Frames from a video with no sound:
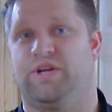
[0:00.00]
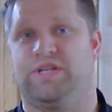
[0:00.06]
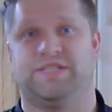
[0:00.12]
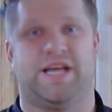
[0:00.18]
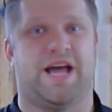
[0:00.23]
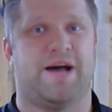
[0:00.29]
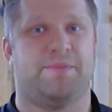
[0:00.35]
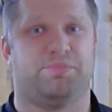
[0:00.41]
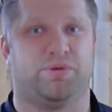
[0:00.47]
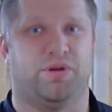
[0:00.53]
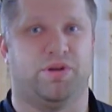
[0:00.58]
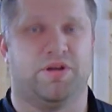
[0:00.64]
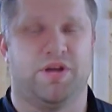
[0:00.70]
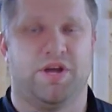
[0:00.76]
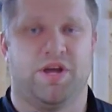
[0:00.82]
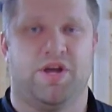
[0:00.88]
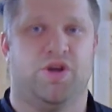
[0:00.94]
For
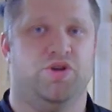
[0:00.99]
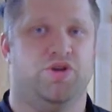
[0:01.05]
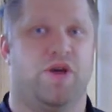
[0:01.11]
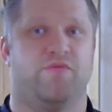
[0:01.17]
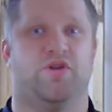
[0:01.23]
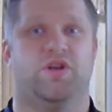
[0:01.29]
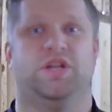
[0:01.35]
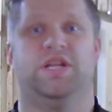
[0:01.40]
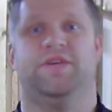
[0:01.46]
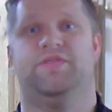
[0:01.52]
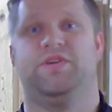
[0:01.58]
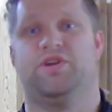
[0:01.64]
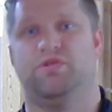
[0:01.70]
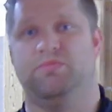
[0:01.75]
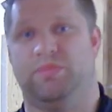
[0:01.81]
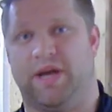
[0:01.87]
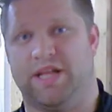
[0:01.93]
example, you have your
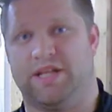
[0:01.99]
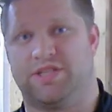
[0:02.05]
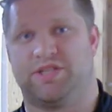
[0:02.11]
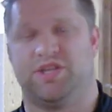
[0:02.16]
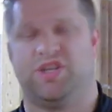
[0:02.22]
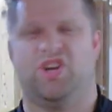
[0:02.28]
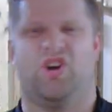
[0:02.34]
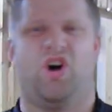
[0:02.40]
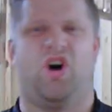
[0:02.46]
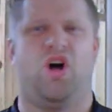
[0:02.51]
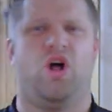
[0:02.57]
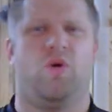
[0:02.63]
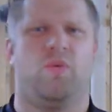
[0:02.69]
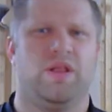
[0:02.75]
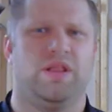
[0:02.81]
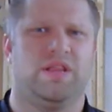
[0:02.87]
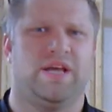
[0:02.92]
living room lights, your
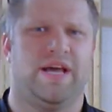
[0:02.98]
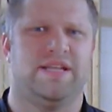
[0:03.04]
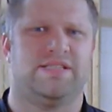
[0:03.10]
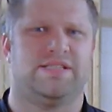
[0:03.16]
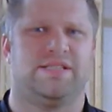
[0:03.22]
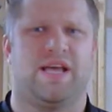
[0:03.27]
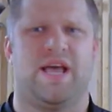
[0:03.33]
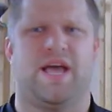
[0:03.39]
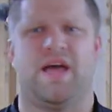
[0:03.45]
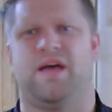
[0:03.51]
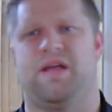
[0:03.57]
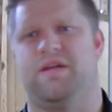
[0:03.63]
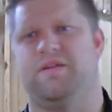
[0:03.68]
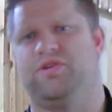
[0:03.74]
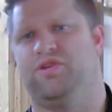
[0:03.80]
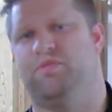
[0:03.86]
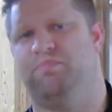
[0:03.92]
hallway lights,
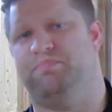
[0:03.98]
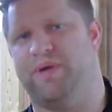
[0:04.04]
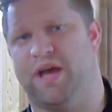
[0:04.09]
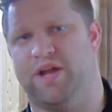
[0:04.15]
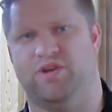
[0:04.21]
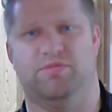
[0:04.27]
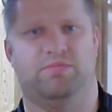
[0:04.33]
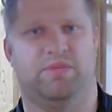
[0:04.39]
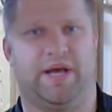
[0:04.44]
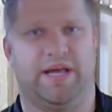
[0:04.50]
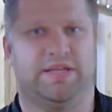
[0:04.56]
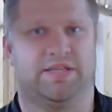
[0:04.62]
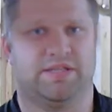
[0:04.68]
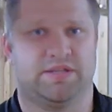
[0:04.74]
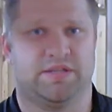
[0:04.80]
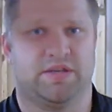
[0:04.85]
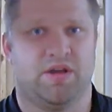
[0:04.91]
and your bedroom
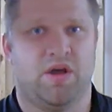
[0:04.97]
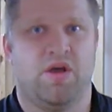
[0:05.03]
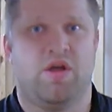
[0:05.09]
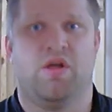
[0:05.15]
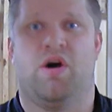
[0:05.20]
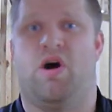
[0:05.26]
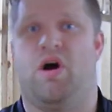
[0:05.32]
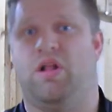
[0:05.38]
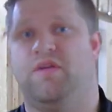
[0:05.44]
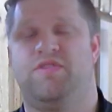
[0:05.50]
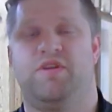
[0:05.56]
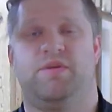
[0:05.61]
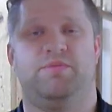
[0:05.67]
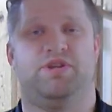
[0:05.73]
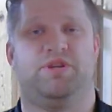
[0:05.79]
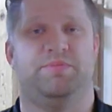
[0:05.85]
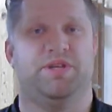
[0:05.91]
lights. All
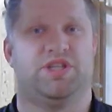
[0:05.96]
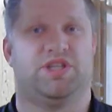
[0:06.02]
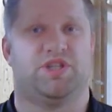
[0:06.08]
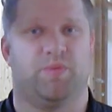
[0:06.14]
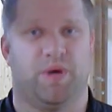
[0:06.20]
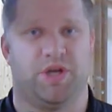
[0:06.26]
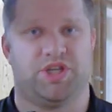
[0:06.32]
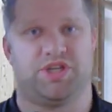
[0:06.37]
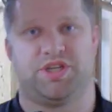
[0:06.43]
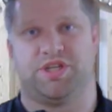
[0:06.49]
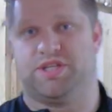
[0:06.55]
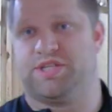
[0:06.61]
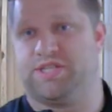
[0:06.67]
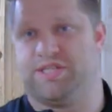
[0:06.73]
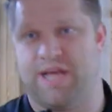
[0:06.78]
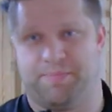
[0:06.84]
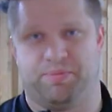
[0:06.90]
of them should be
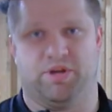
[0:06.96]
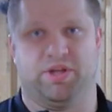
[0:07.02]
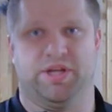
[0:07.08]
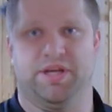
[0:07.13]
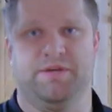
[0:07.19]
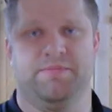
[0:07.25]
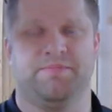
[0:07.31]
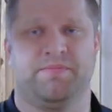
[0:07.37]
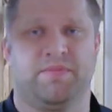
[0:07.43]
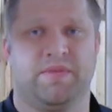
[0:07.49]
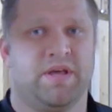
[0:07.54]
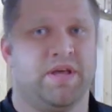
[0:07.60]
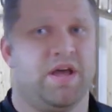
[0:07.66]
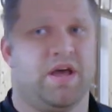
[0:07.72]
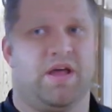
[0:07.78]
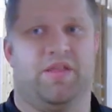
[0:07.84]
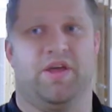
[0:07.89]
switched separately.
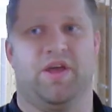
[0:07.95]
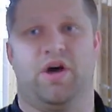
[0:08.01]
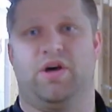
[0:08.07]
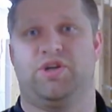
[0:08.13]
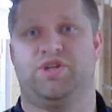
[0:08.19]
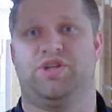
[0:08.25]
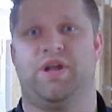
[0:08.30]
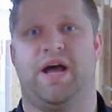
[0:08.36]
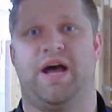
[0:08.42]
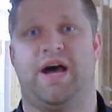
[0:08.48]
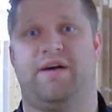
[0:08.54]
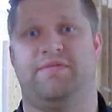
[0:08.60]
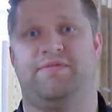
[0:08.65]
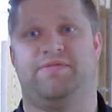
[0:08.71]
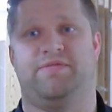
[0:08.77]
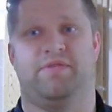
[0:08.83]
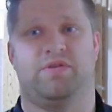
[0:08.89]
They all should
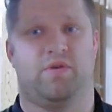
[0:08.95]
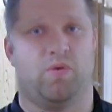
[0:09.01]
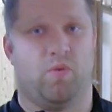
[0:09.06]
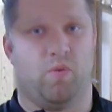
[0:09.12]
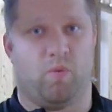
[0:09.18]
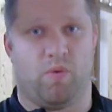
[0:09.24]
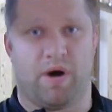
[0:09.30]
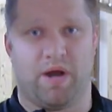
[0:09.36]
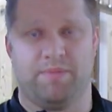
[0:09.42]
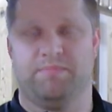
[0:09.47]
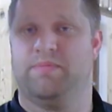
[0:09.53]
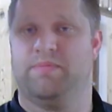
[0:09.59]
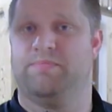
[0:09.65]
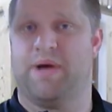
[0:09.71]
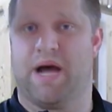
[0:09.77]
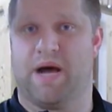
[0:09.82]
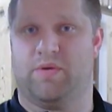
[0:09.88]
have
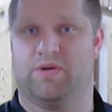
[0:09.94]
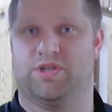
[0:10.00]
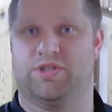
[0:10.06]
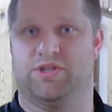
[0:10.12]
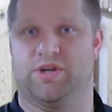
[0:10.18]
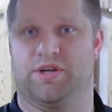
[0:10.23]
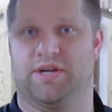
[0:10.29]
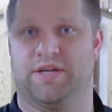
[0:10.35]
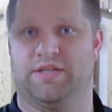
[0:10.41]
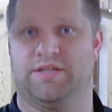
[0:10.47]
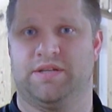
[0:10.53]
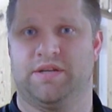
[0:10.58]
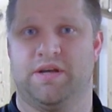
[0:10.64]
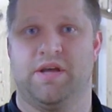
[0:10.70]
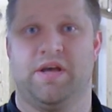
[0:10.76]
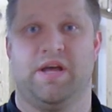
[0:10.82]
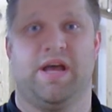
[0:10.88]
one power circuit,
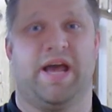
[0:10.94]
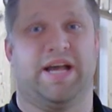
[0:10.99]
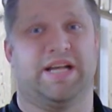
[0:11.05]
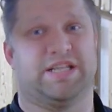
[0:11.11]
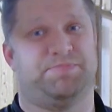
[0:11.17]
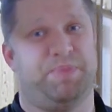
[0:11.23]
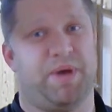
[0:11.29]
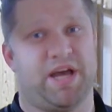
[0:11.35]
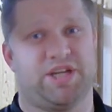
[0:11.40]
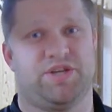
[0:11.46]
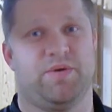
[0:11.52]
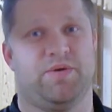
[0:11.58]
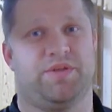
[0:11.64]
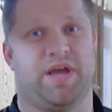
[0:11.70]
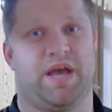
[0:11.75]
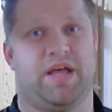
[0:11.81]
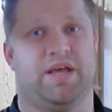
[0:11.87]

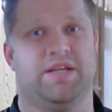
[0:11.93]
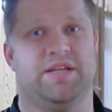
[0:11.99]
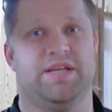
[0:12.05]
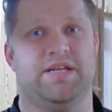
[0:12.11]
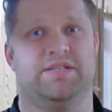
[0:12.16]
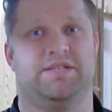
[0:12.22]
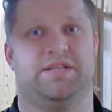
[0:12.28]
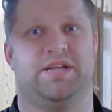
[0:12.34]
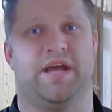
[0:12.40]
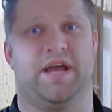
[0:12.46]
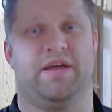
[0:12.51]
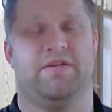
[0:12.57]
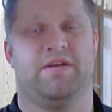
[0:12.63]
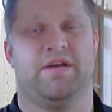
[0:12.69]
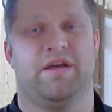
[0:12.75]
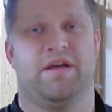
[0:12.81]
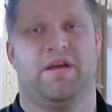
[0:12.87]
especially with LEDs
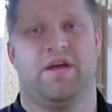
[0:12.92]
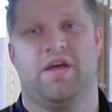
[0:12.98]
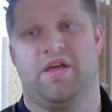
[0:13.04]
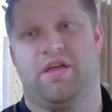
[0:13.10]
today.